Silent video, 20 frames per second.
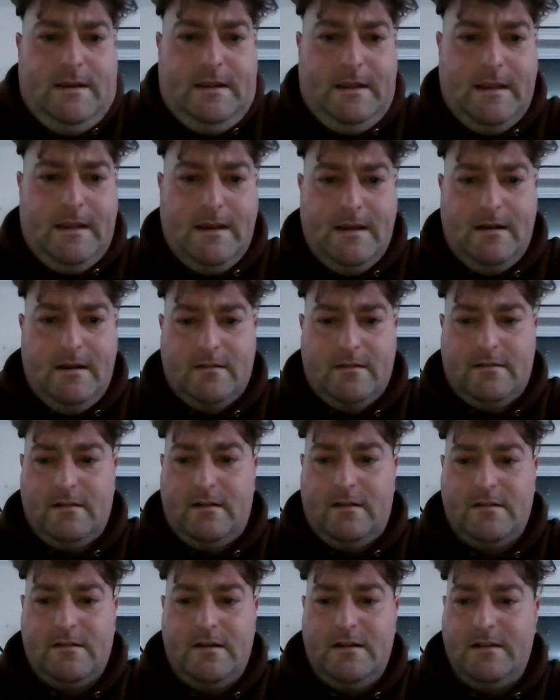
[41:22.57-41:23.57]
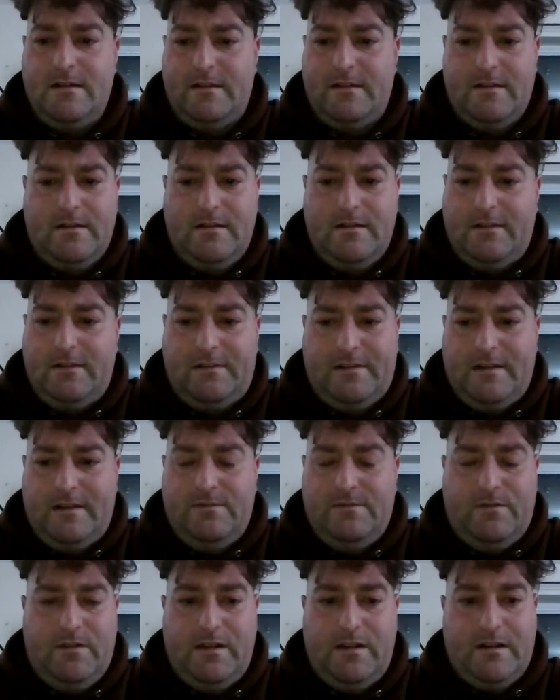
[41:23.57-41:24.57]
yeah, I can't
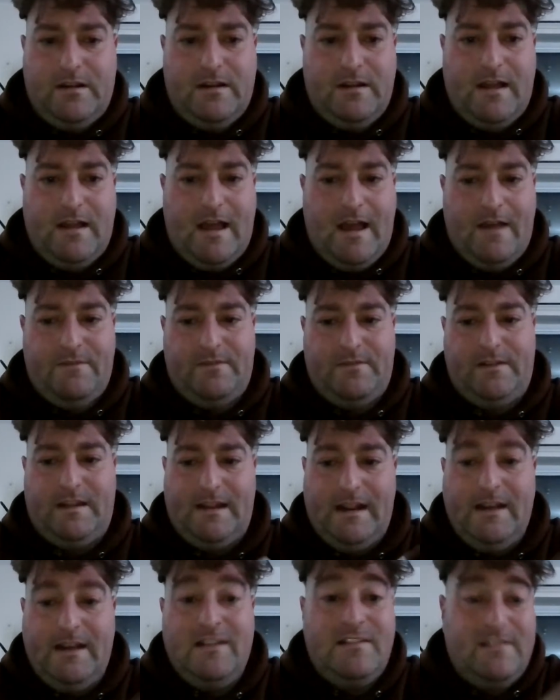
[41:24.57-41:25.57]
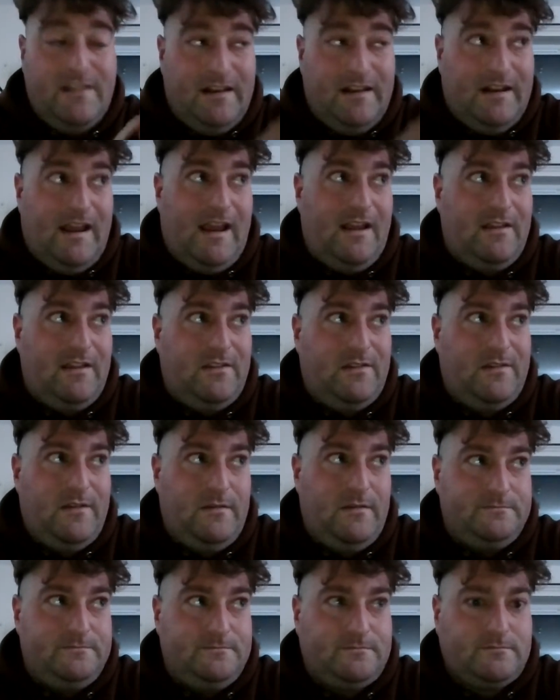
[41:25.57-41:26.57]
understand why you're going to have the internet
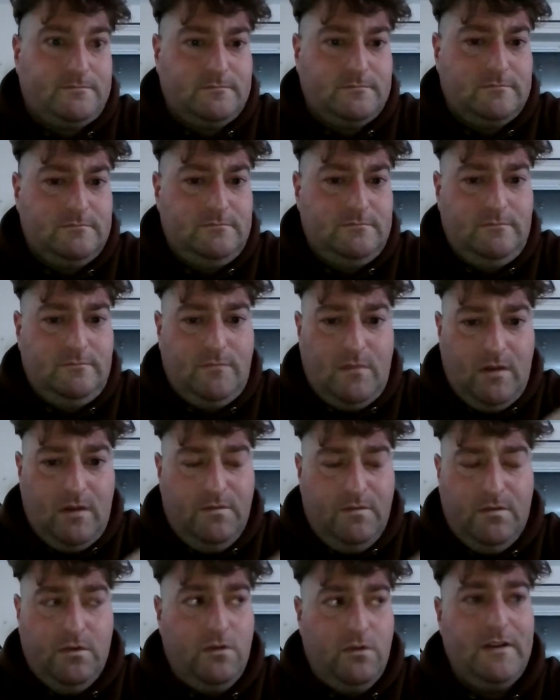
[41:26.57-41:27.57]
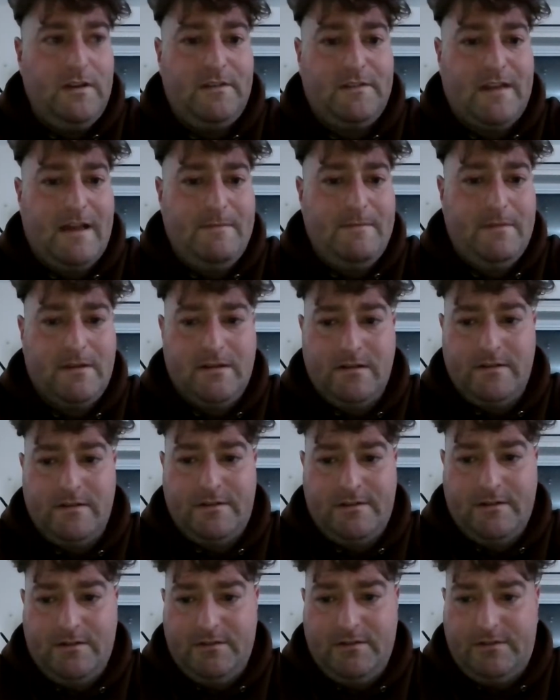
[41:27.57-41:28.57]
for these gaming
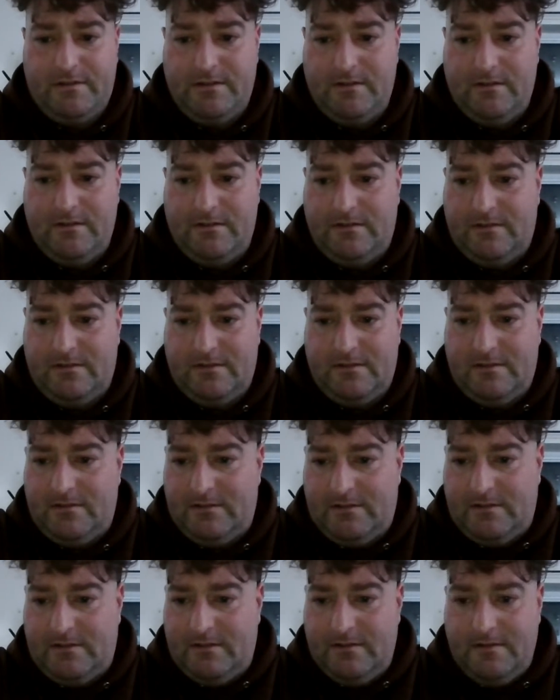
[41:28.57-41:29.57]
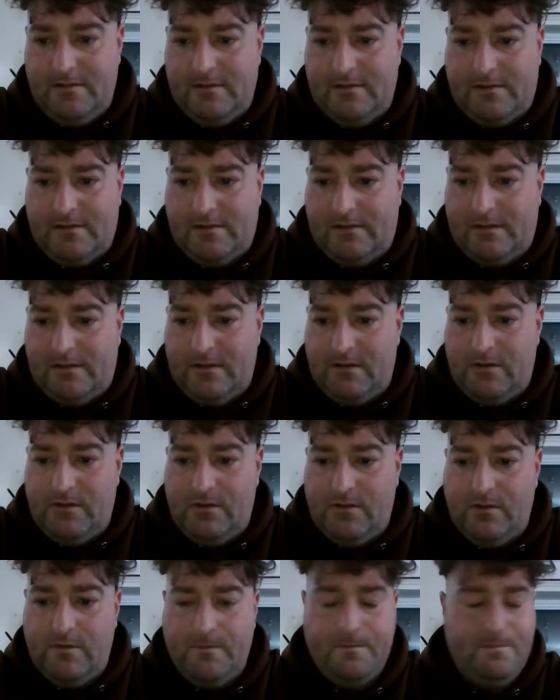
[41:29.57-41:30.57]
consoles to
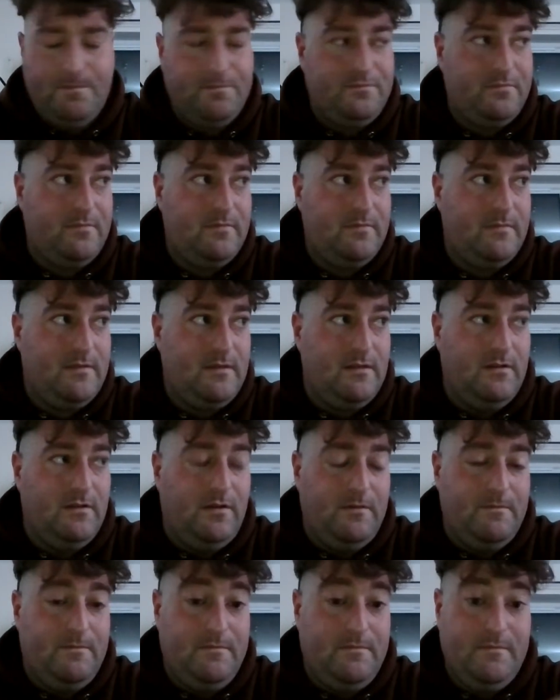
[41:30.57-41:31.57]
do like